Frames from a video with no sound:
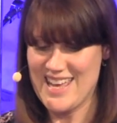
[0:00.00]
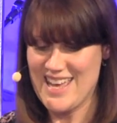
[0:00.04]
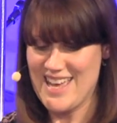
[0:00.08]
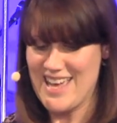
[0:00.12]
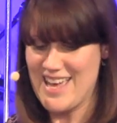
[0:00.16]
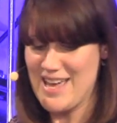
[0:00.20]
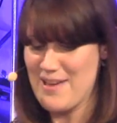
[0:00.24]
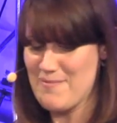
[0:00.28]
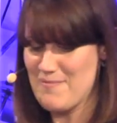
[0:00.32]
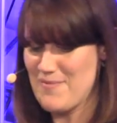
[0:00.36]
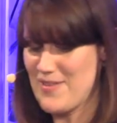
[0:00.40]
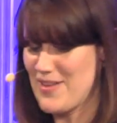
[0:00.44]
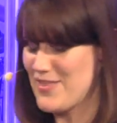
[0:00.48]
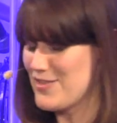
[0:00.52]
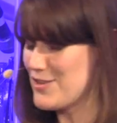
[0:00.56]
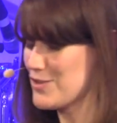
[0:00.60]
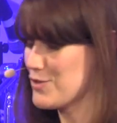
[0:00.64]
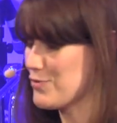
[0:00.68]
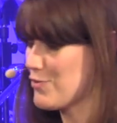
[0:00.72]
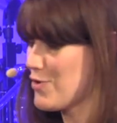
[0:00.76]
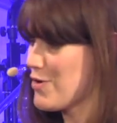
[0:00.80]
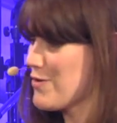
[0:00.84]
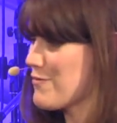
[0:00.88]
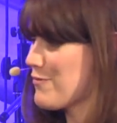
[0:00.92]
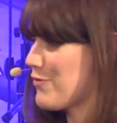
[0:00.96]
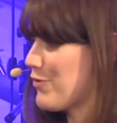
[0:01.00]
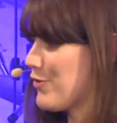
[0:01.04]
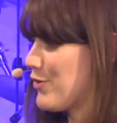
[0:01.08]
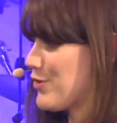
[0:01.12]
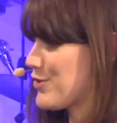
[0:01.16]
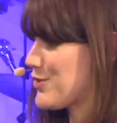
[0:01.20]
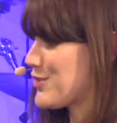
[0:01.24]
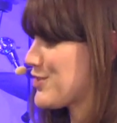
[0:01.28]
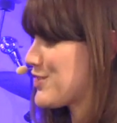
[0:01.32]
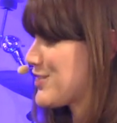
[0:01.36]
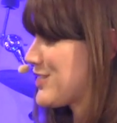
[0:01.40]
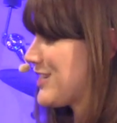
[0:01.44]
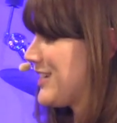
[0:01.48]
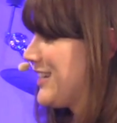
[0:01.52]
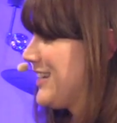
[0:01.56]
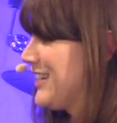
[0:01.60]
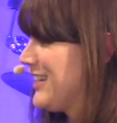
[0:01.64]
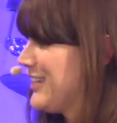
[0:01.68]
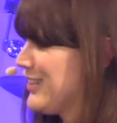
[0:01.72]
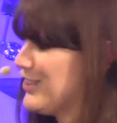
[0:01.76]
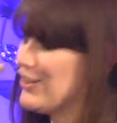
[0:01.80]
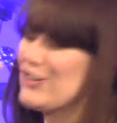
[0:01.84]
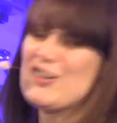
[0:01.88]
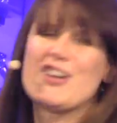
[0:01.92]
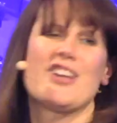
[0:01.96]
Um, there's room for us to
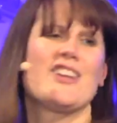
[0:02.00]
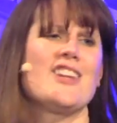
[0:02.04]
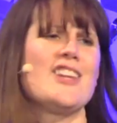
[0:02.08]
look at